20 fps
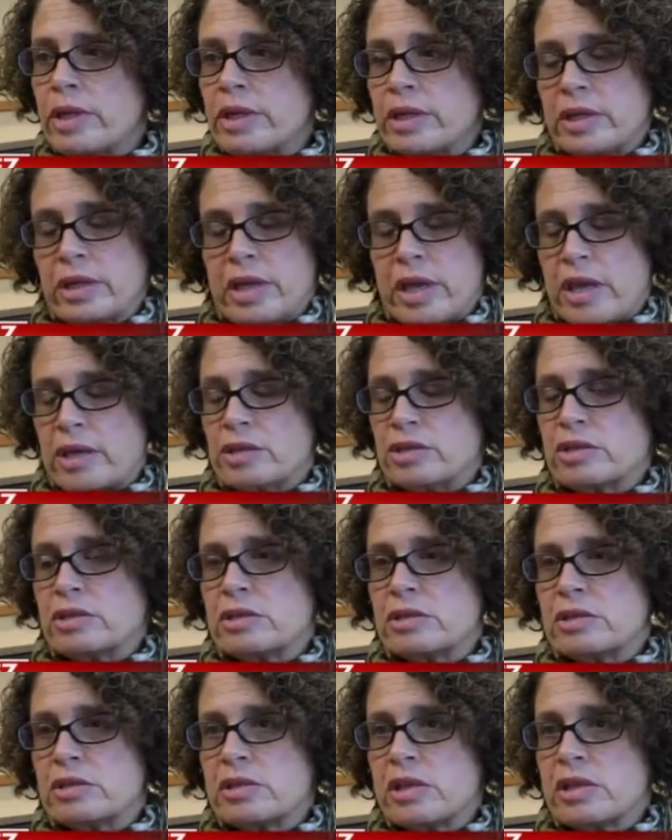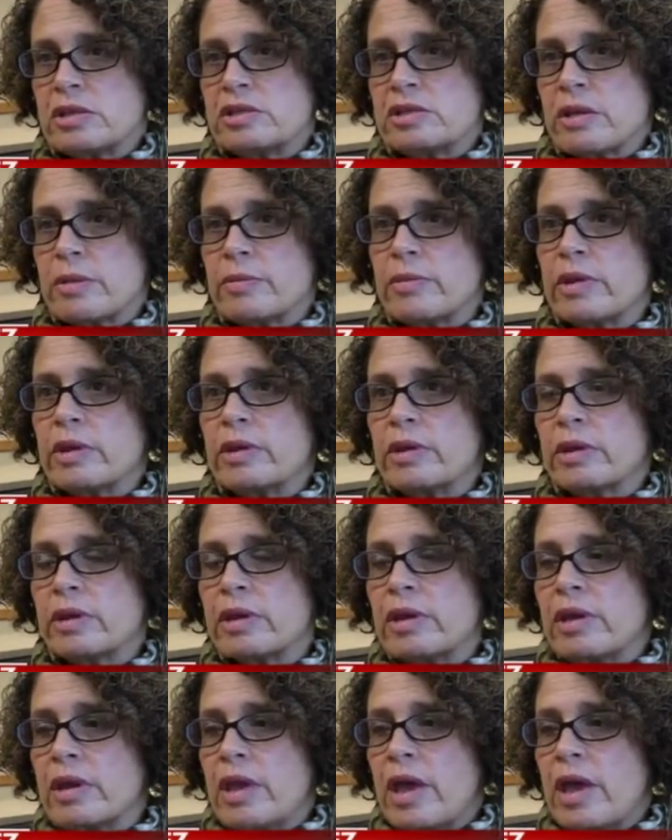indications that something